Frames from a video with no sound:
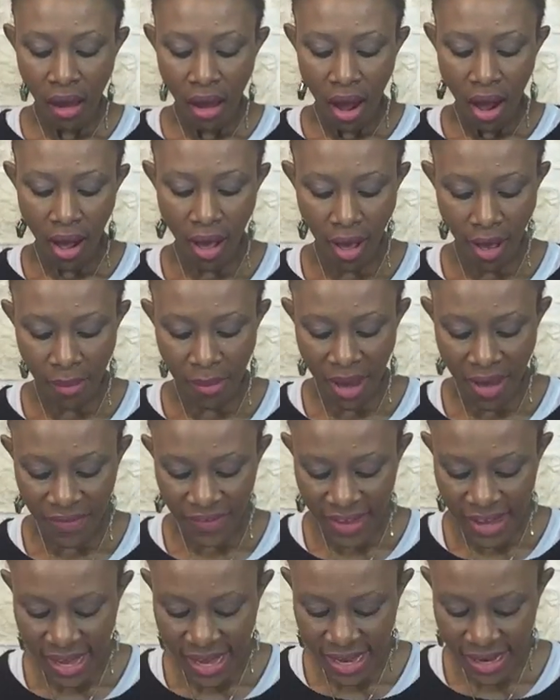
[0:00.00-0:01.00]
And
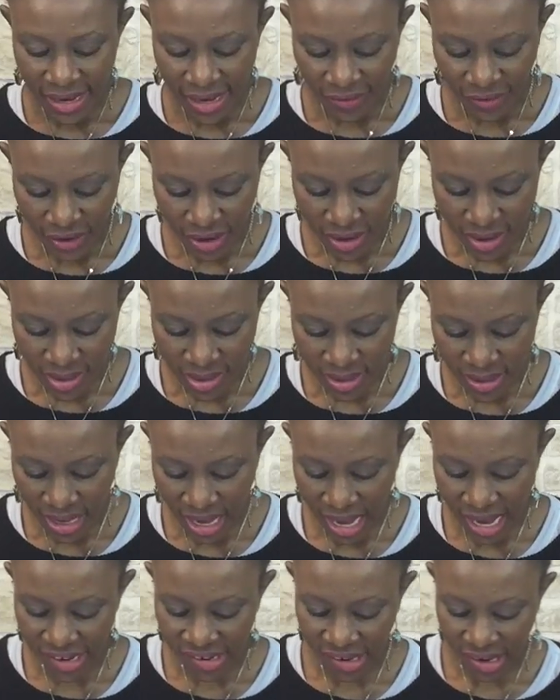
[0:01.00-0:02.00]
then there's the
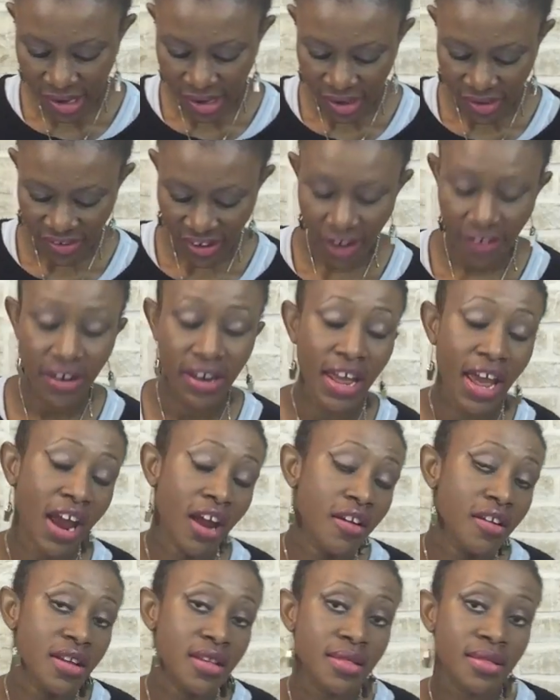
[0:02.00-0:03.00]
guy, Jared
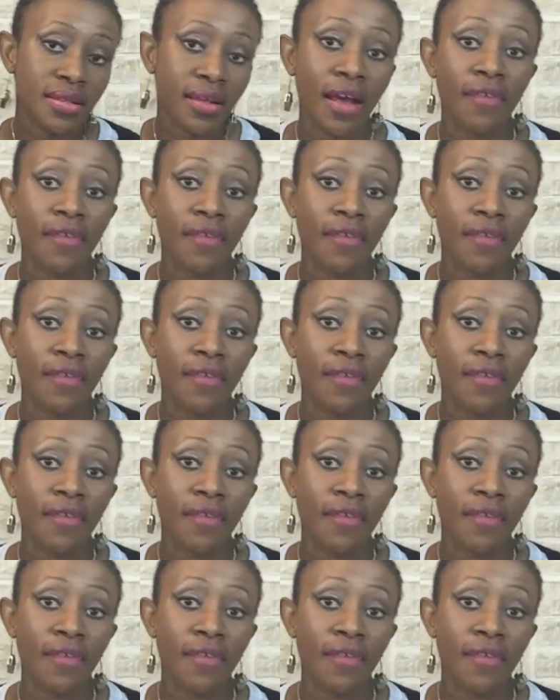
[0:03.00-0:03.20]
Harris.